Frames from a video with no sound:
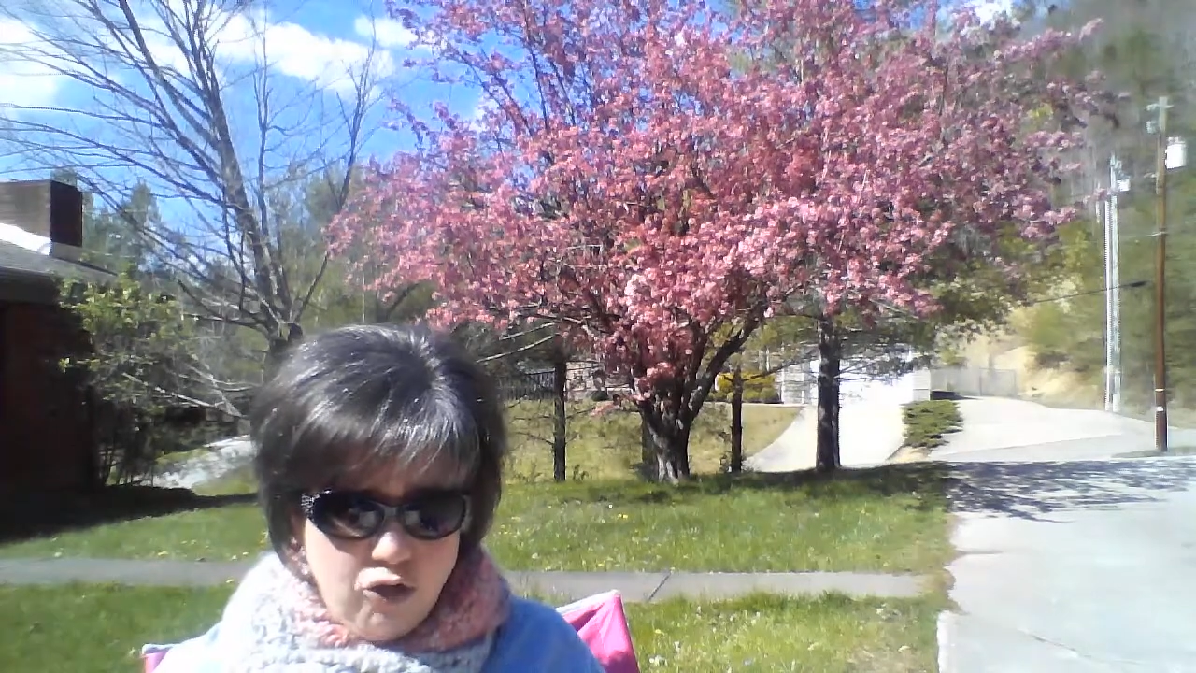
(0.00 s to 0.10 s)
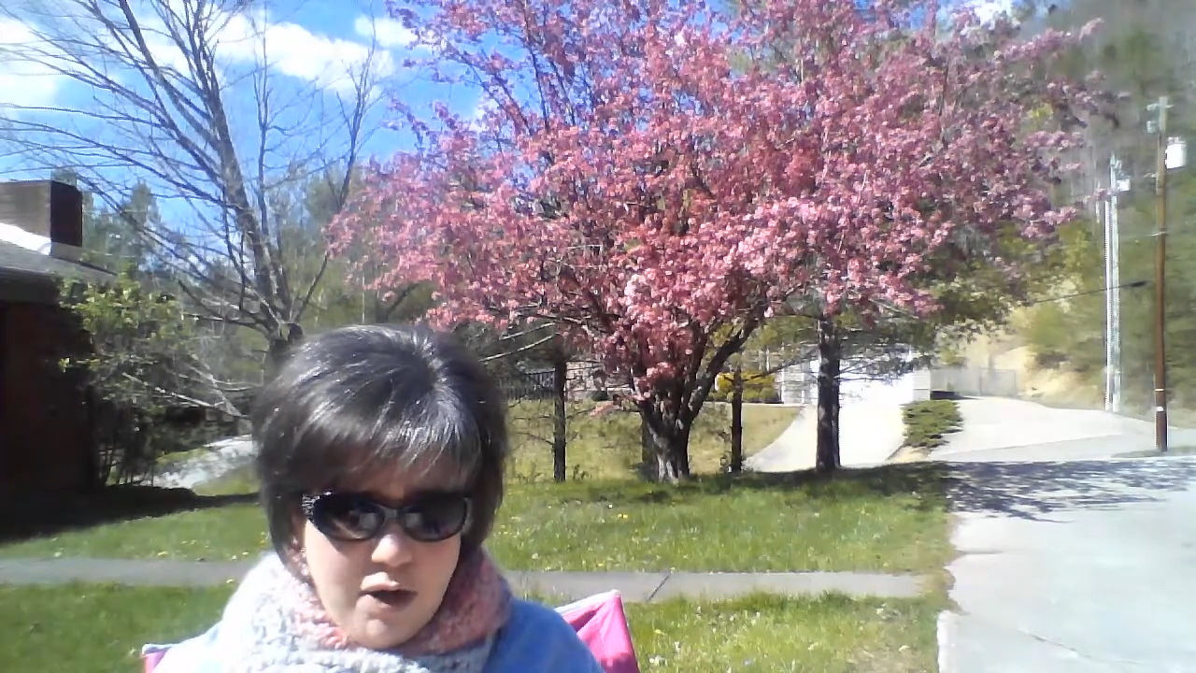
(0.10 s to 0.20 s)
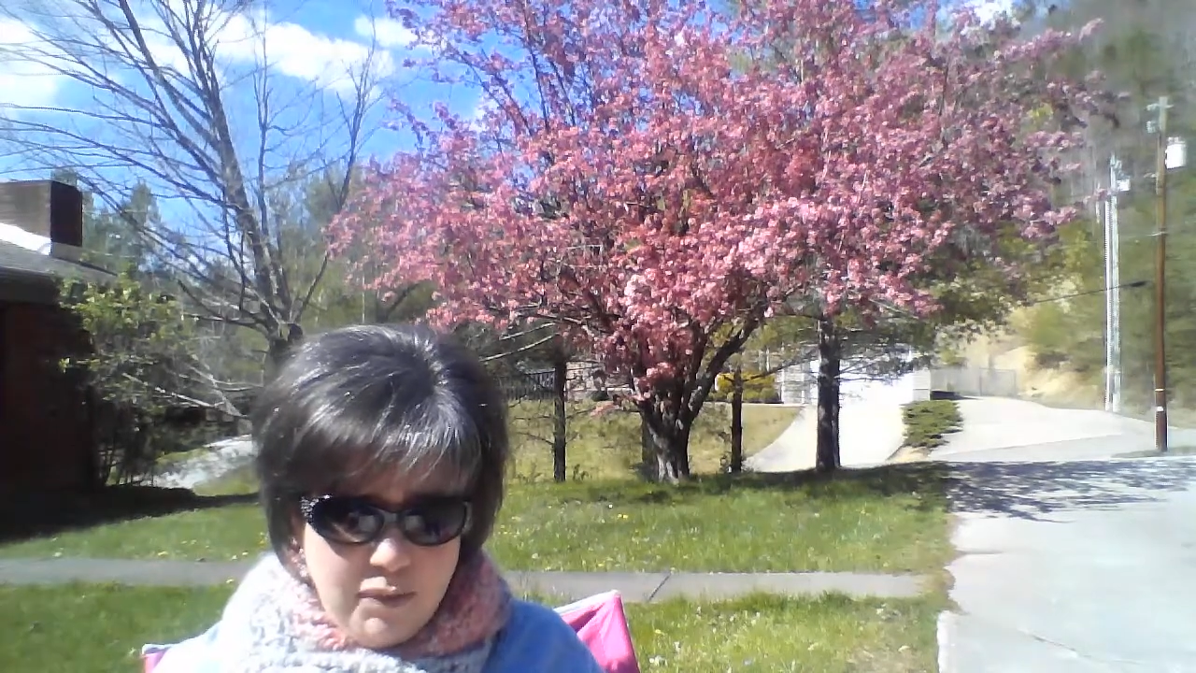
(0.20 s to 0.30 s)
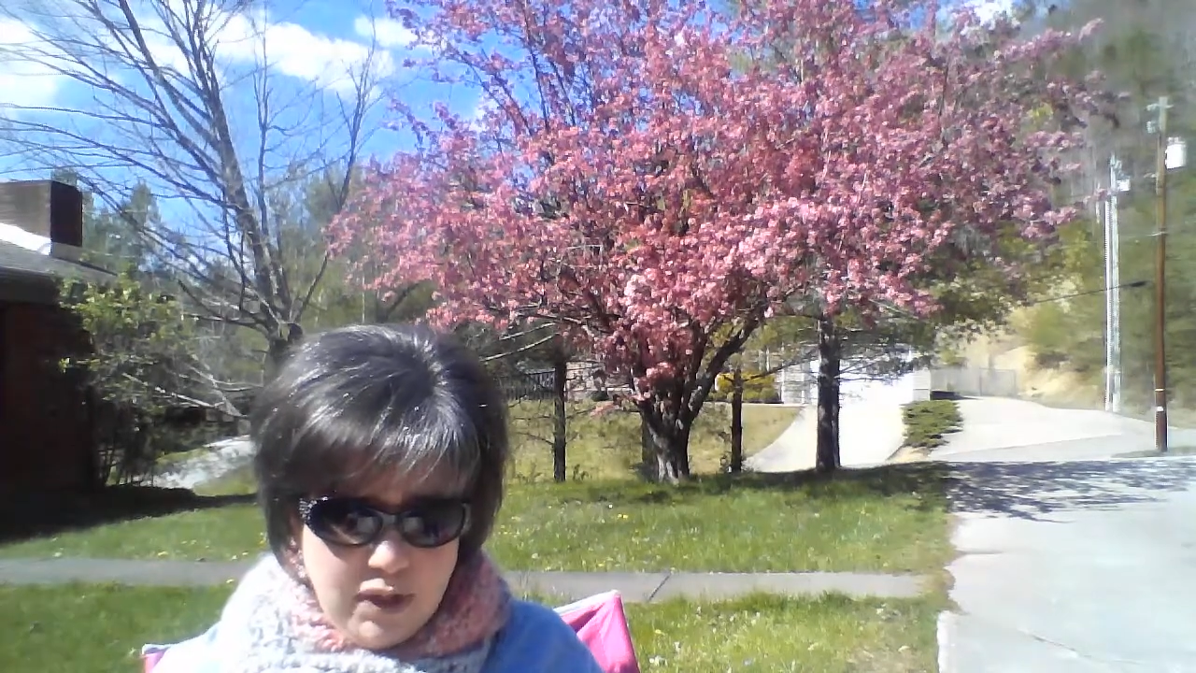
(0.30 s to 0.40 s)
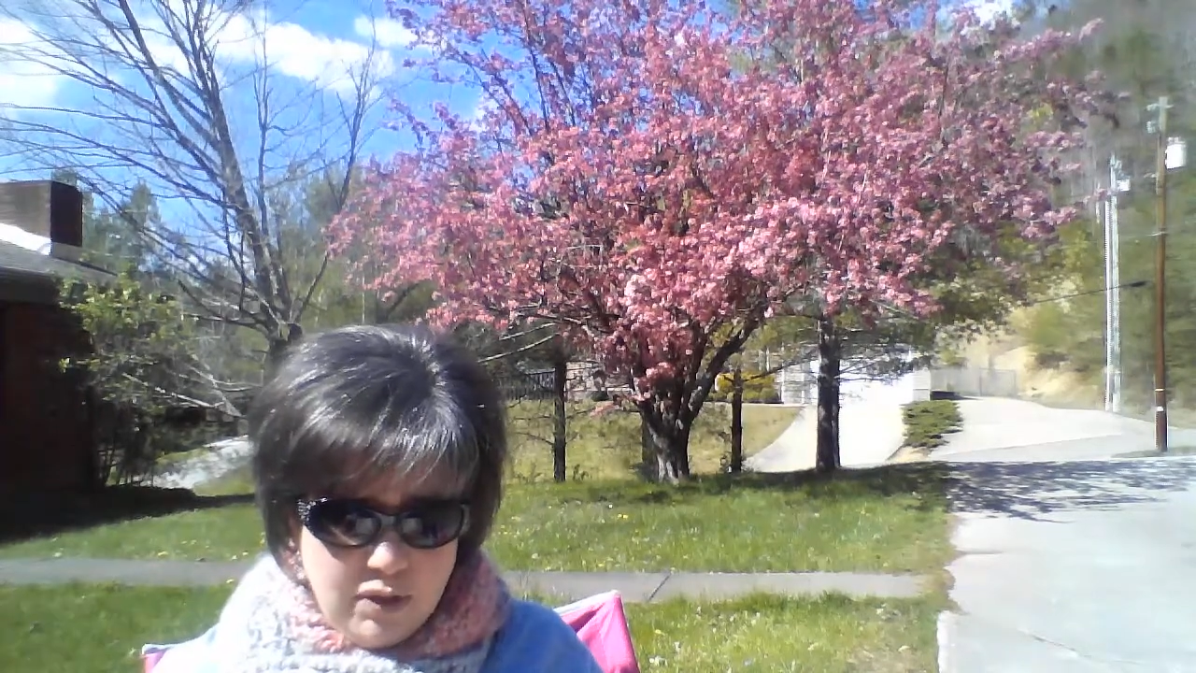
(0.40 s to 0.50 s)

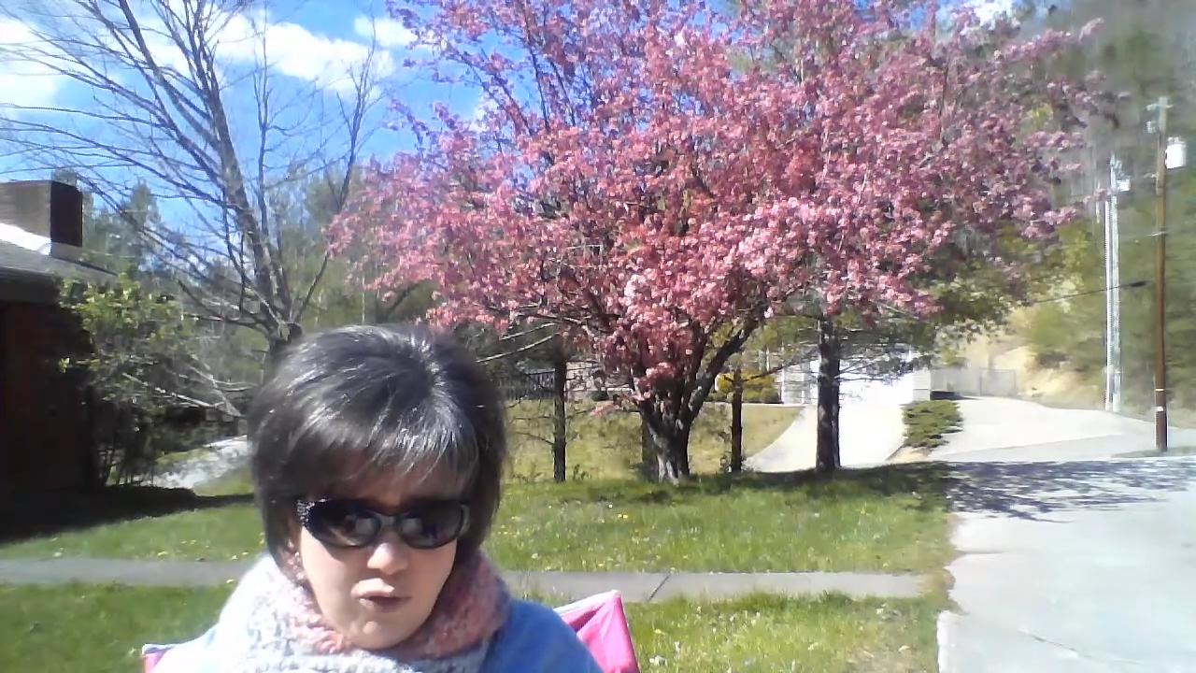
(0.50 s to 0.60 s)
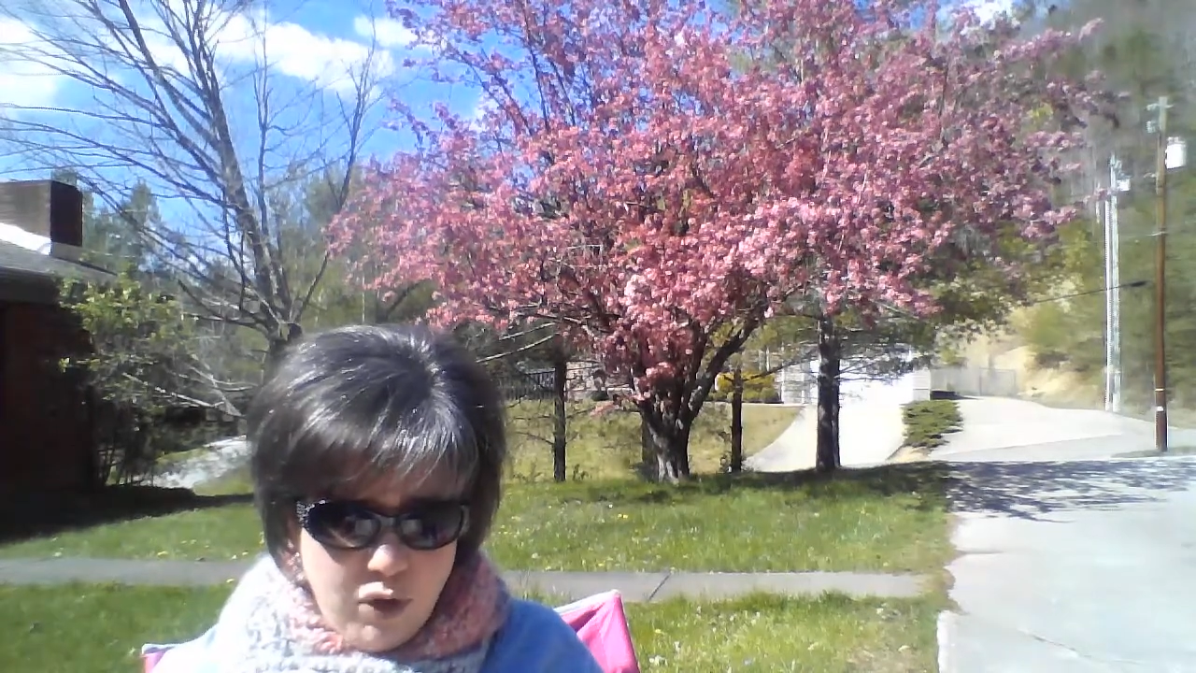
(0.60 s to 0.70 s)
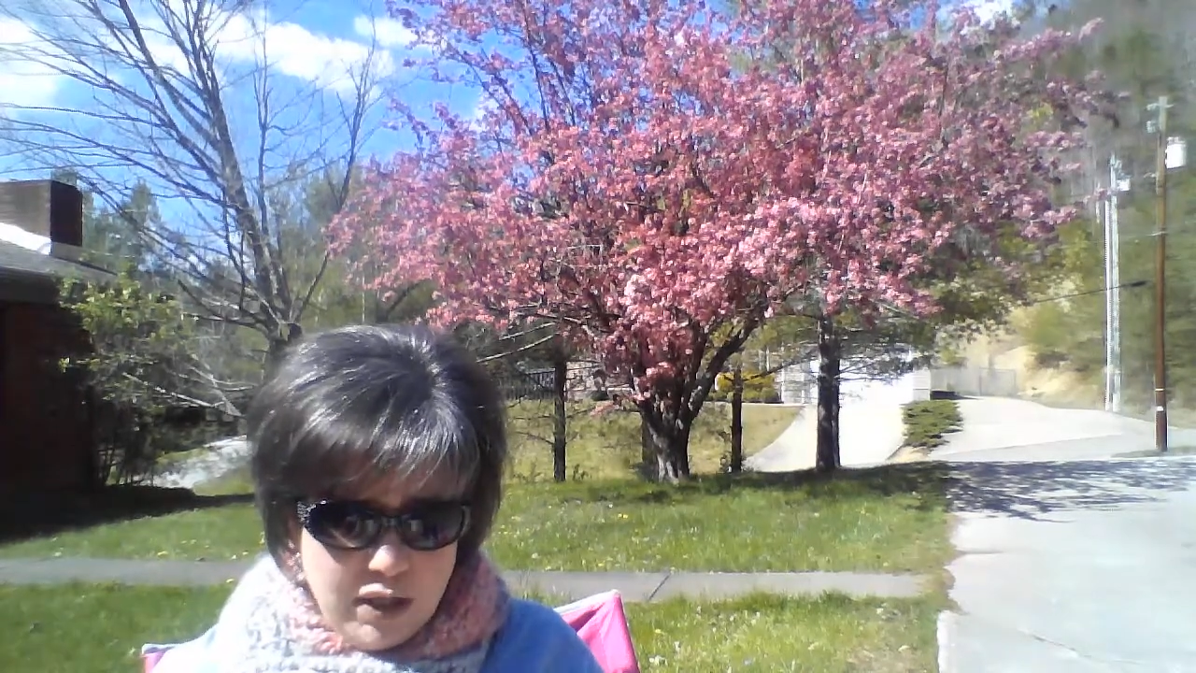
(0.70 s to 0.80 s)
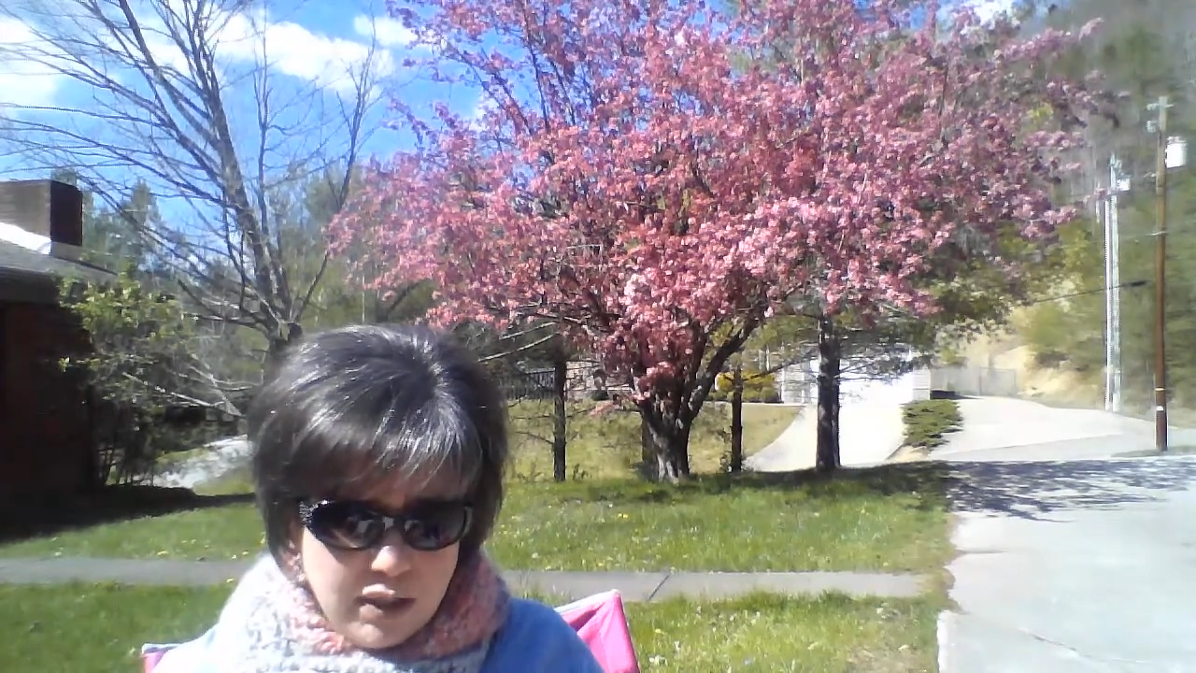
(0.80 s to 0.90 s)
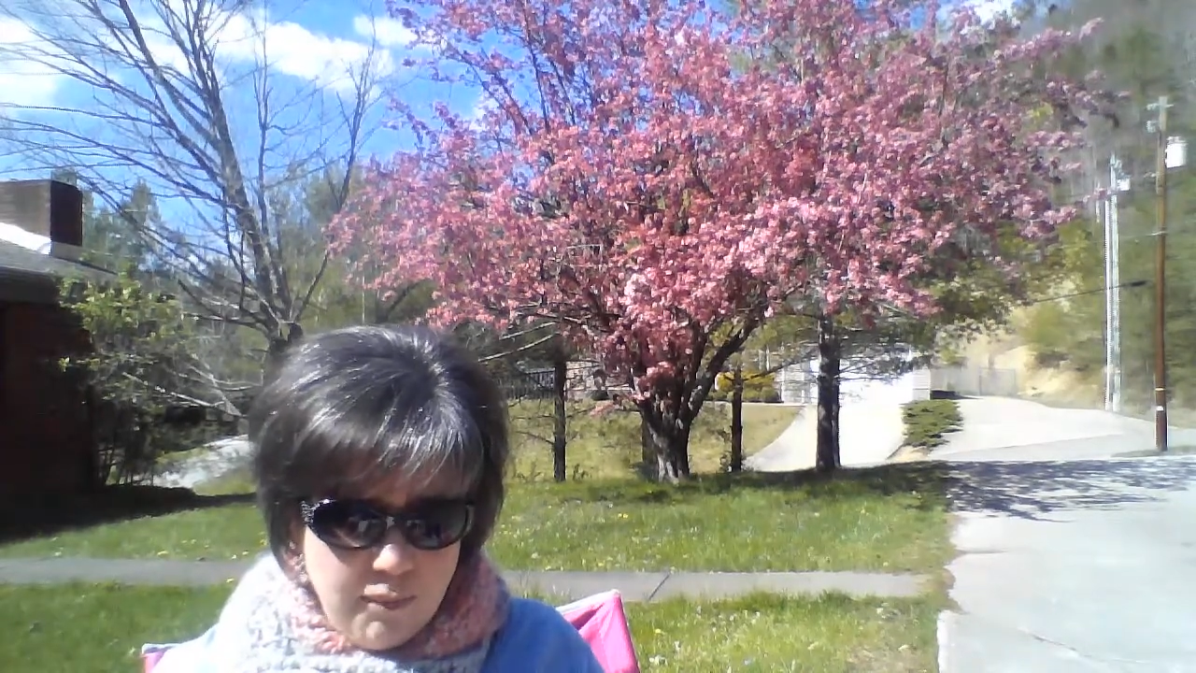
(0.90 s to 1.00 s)
tremulous
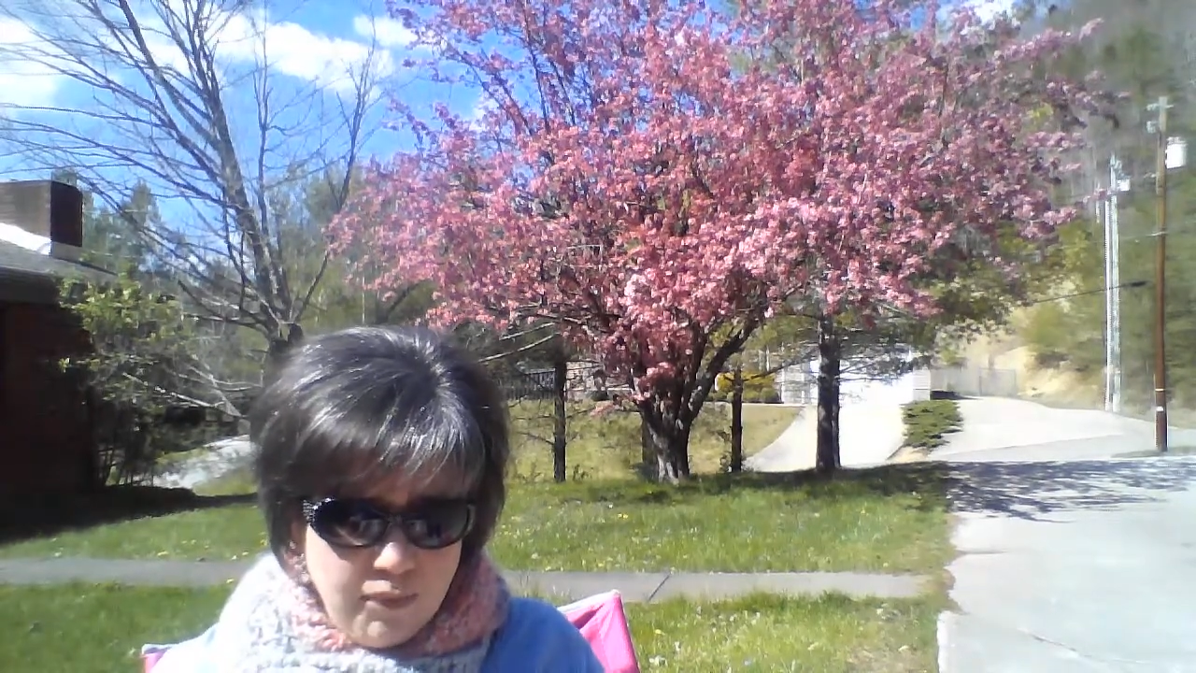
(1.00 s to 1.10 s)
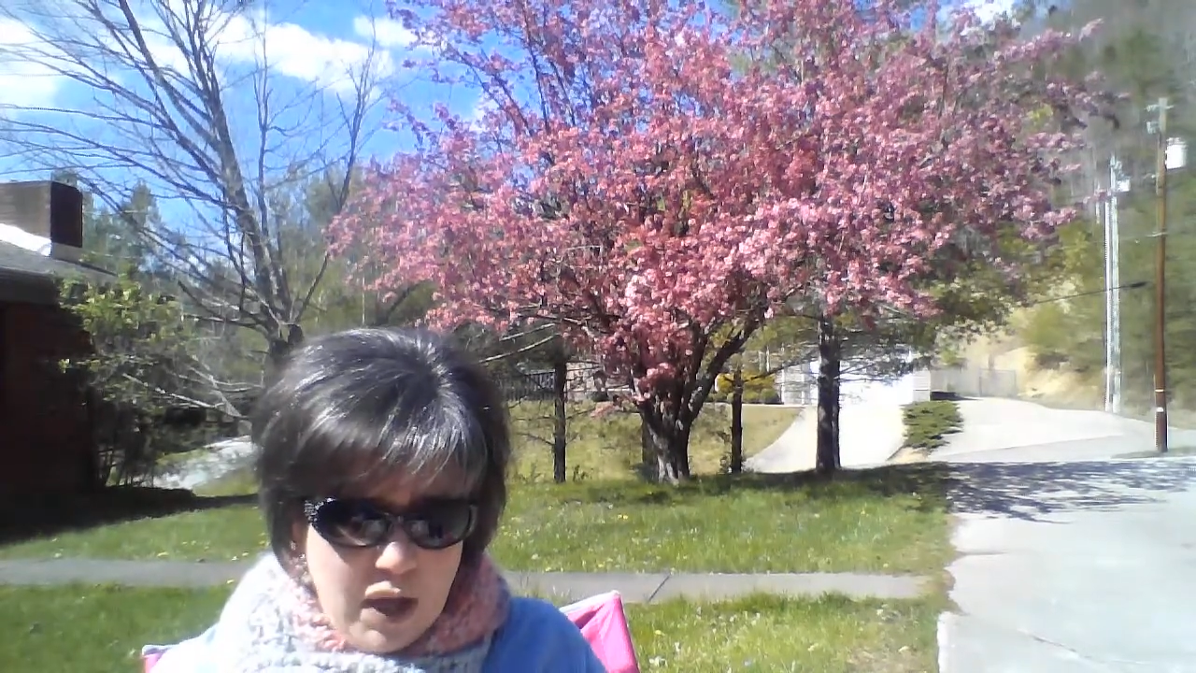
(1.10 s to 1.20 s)
voice,